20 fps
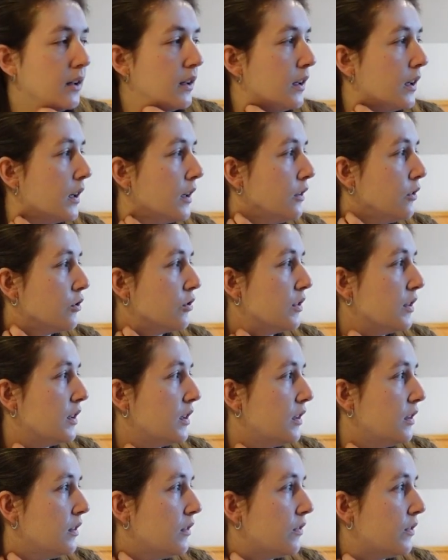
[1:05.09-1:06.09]
And I
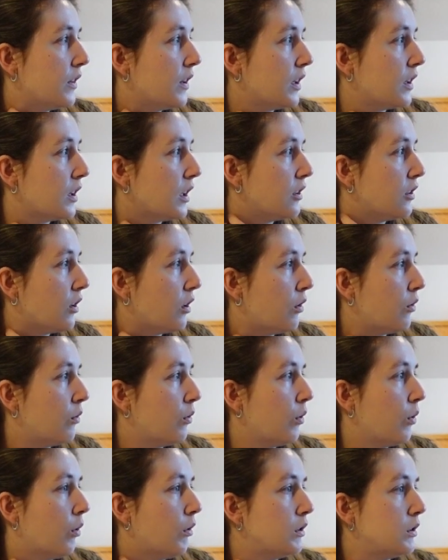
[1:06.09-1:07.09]
usually feel like they don't
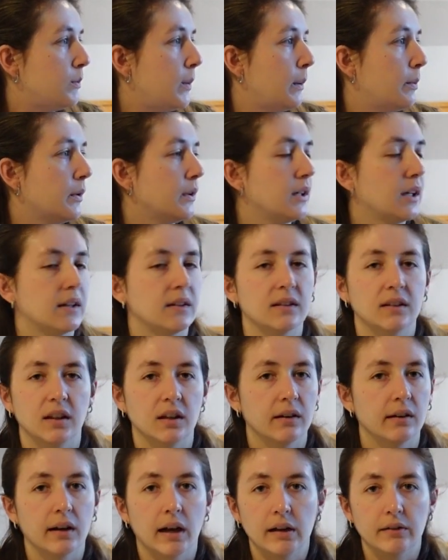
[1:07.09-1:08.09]
hold people against
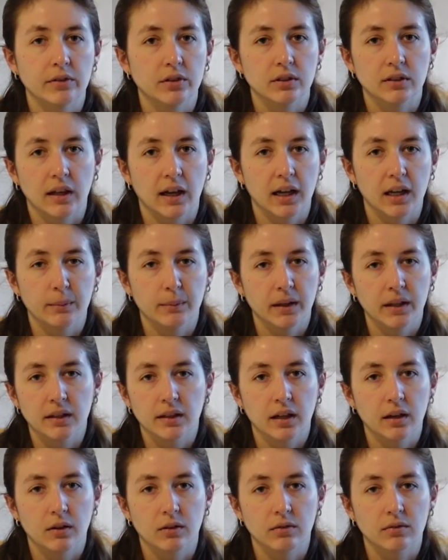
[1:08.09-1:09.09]
their arrival time. Like
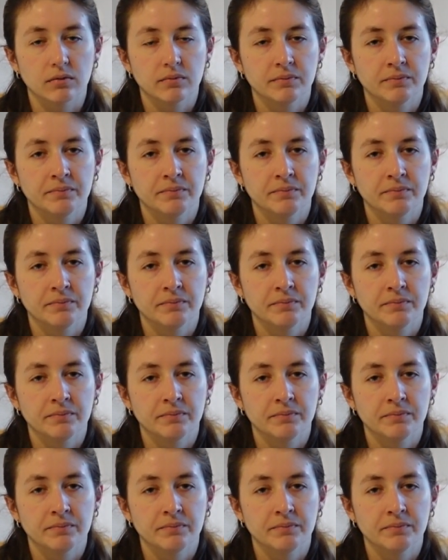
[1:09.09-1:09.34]
they don't